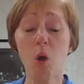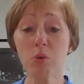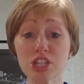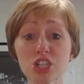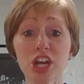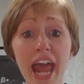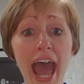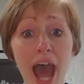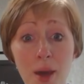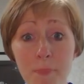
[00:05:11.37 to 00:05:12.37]
What's going to
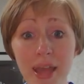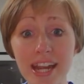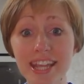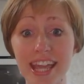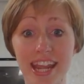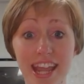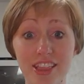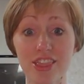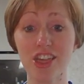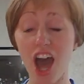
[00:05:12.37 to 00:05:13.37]
happen,
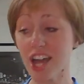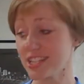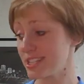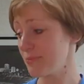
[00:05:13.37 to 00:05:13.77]
Gideon thought.